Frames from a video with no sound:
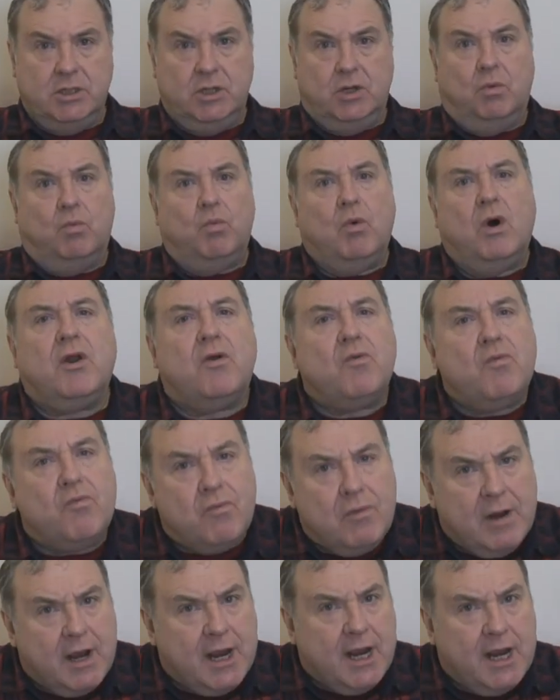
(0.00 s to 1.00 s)
What a
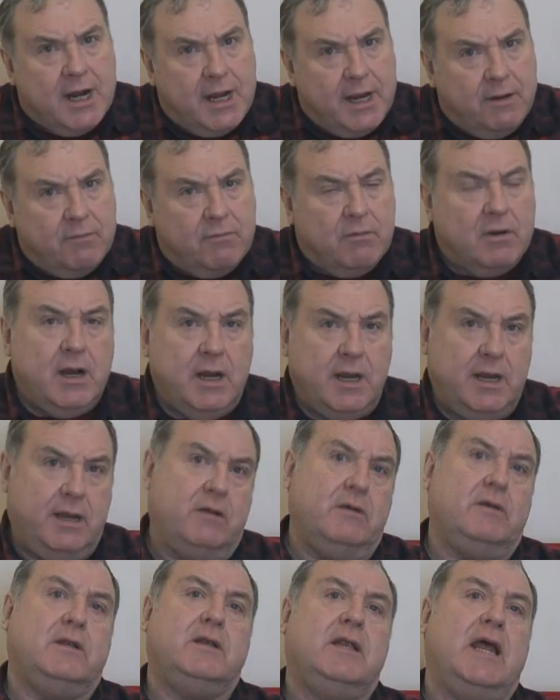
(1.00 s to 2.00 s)
really, really
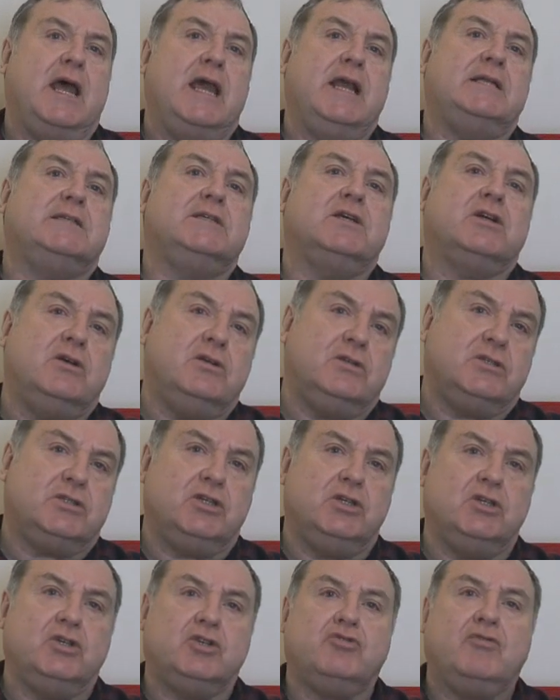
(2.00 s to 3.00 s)
good day to
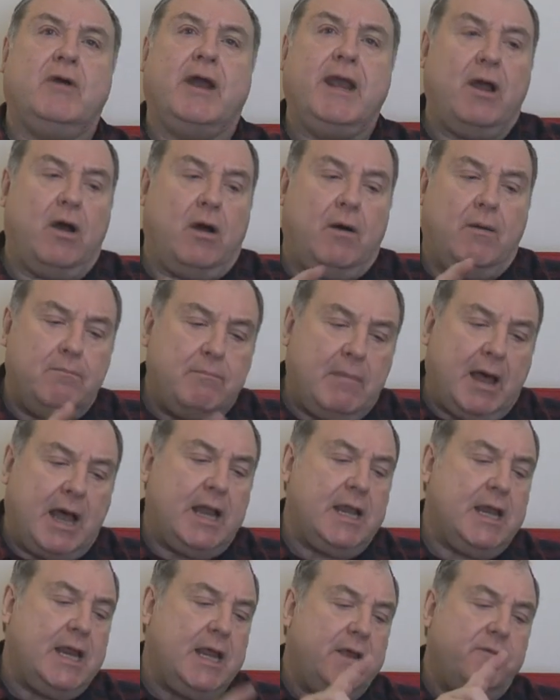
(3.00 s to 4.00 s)
concentrate on
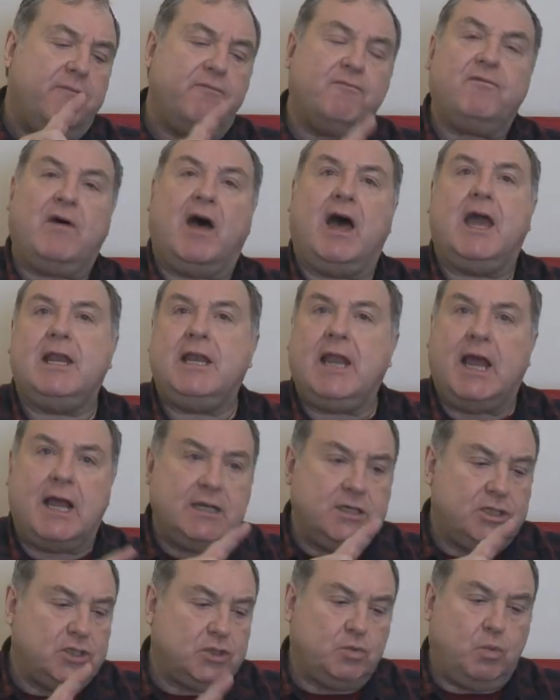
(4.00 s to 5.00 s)
money,
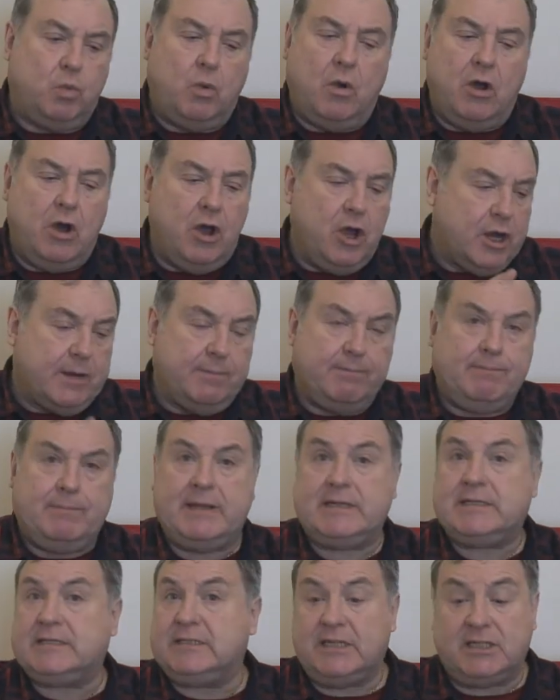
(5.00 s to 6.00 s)
finance, work,
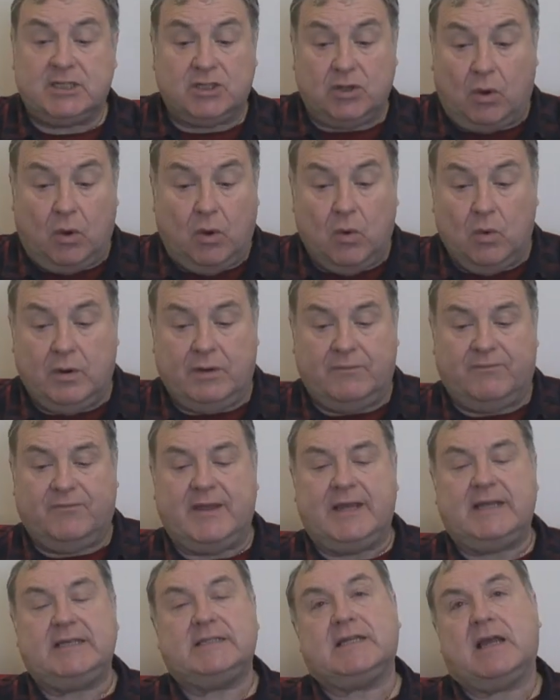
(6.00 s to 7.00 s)
business, all of
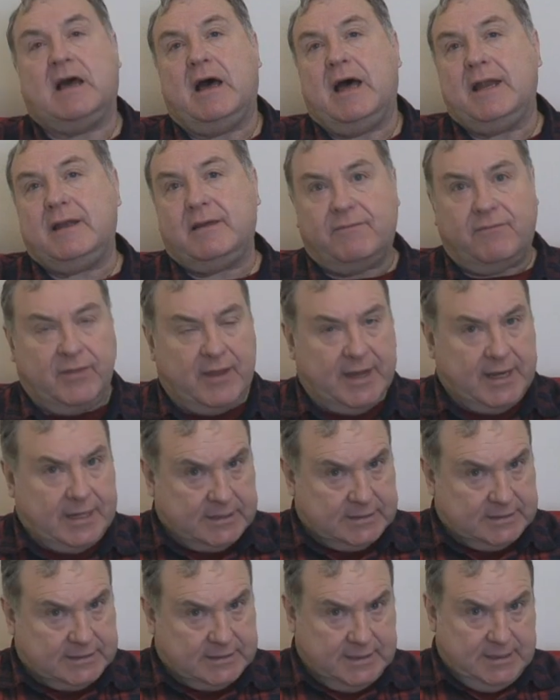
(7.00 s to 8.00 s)
these kind of
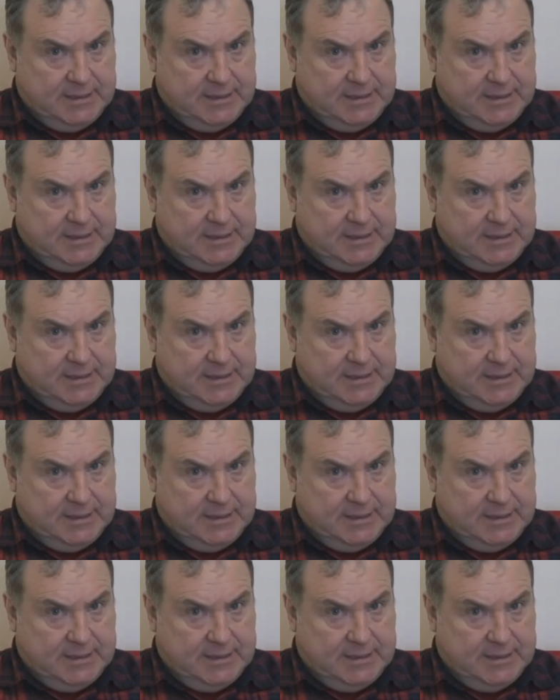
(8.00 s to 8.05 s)
things.